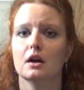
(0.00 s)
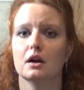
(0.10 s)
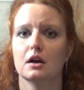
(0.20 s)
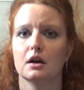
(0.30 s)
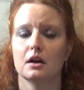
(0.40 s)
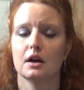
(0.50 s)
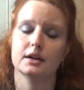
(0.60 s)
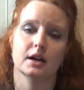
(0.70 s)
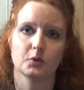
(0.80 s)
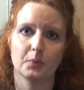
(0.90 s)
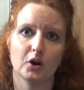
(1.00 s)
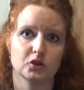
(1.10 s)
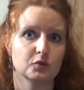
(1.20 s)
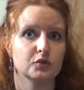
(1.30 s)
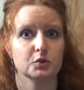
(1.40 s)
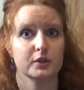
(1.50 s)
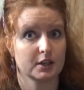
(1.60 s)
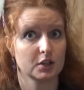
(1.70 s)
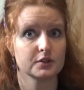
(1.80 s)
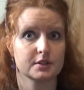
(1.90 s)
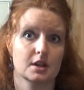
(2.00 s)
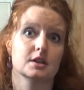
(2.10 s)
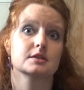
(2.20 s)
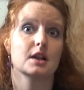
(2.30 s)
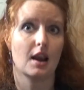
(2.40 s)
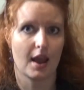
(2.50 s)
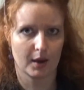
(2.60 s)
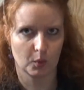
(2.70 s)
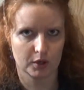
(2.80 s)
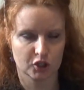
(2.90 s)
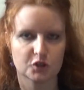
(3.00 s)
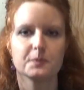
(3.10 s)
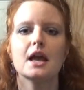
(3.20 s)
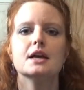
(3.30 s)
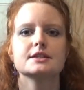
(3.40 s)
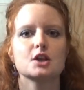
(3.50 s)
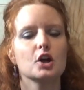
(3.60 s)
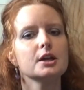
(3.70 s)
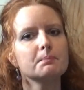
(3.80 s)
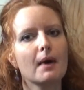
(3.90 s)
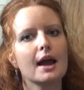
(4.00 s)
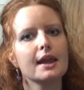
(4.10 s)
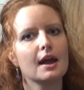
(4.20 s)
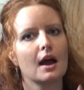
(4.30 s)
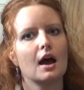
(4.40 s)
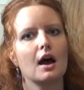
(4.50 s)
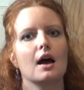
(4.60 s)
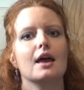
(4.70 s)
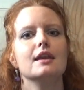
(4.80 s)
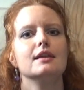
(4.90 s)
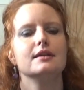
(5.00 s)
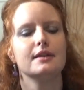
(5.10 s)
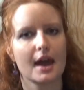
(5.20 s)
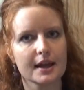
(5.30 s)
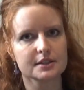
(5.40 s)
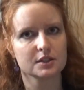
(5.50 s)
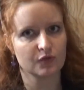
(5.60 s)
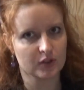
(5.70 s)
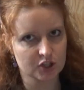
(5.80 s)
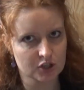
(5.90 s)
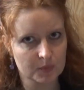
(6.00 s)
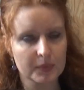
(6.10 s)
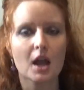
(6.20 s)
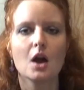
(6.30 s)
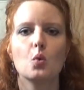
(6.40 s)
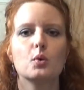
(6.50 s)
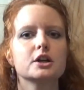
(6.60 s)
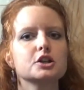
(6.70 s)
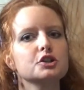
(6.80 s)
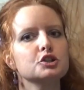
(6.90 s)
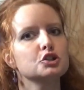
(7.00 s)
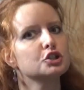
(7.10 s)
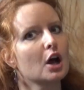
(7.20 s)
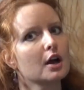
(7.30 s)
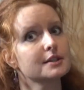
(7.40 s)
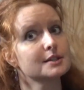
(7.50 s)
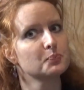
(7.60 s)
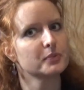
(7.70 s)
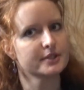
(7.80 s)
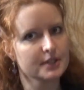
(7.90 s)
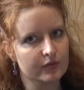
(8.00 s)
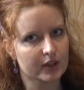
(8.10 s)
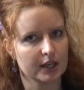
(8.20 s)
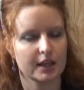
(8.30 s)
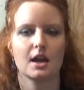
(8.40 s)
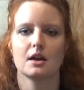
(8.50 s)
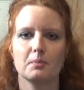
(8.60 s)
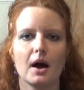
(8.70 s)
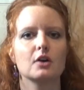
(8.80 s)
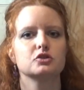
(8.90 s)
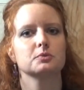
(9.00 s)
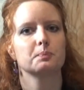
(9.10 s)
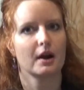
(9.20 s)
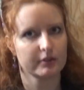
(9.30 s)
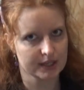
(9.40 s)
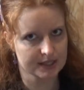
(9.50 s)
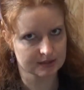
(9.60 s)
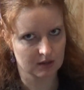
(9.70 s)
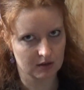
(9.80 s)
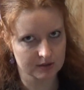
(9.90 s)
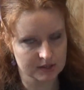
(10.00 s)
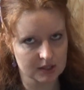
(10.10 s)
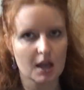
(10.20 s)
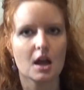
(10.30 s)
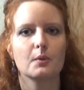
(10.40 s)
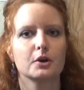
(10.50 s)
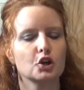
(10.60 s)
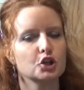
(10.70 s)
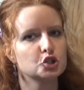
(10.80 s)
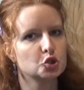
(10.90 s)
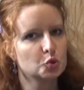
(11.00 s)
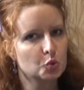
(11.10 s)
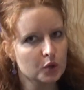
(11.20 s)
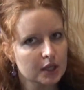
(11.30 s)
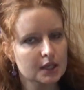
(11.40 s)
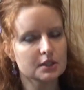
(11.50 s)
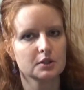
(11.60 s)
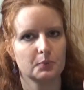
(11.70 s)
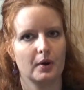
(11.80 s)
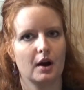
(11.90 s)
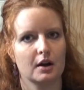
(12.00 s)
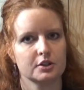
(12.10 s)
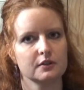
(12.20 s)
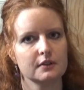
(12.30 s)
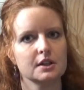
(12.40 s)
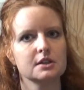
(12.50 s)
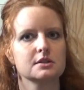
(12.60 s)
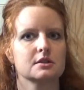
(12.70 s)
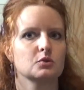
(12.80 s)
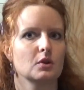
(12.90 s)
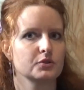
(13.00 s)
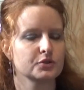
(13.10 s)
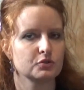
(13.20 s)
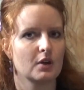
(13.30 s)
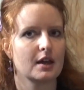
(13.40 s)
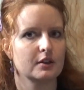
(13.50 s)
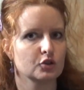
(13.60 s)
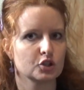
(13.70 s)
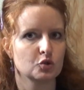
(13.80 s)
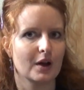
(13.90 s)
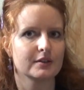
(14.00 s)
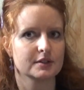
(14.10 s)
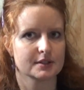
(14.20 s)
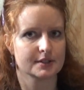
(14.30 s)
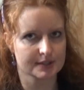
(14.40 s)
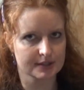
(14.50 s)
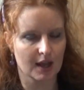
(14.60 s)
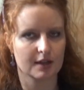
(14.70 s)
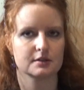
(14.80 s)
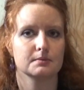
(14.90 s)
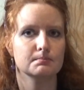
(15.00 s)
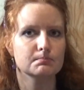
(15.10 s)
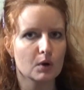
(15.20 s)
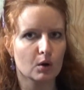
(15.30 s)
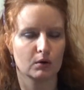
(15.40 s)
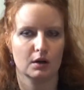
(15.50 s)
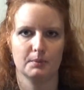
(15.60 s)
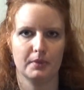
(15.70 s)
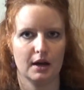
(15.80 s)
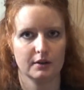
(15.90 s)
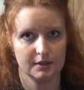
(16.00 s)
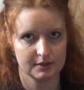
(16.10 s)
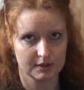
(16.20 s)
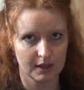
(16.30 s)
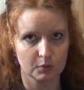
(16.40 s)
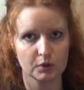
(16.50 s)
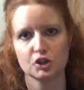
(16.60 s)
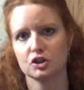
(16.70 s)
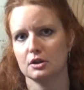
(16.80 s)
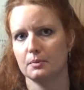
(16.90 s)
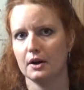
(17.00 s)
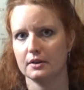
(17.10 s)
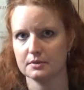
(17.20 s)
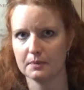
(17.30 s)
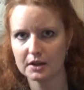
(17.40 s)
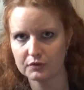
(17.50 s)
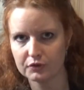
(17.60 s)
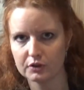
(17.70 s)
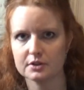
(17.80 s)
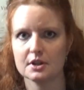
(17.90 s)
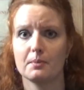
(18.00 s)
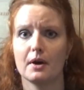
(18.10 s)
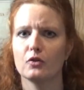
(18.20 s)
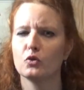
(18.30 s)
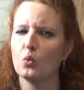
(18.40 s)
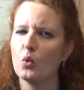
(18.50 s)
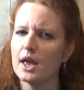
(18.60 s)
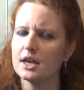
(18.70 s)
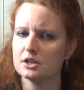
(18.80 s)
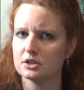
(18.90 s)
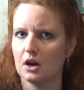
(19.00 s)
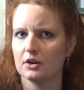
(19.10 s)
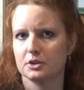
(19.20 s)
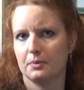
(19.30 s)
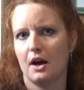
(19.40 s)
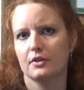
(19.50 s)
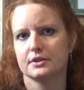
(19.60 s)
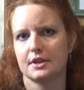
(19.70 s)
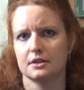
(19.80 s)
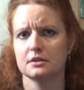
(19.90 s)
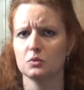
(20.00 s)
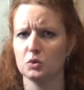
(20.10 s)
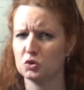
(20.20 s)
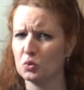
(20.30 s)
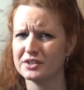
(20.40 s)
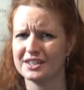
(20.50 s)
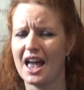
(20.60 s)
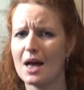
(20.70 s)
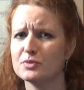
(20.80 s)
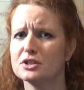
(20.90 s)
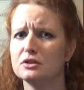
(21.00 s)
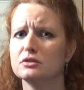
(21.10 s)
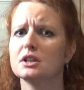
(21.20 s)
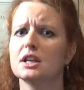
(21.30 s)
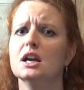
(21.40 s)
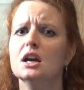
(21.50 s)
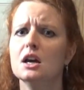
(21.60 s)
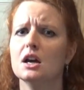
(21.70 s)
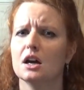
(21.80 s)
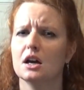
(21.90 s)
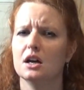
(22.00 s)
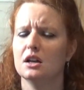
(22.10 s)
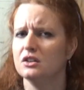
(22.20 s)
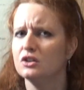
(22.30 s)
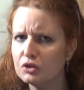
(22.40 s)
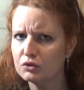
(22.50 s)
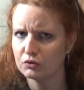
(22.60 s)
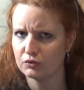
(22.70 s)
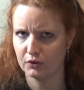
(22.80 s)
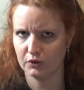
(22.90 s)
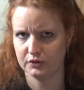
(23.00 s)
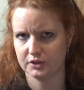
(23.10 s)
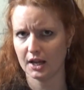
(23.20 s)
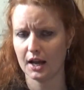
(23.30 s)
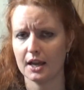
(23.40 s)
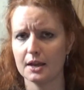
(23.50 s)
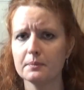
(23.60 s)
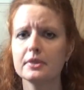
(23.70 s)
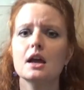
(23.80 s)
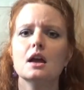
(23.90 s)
another point of view that concerns language. So in my next video, we're going to talk specifically about Paradise Lost. We're going to read a part of it, so also in order to understand more about his language, about his metaphors, about the way he talked about Saturn, which was absolutely new for the time,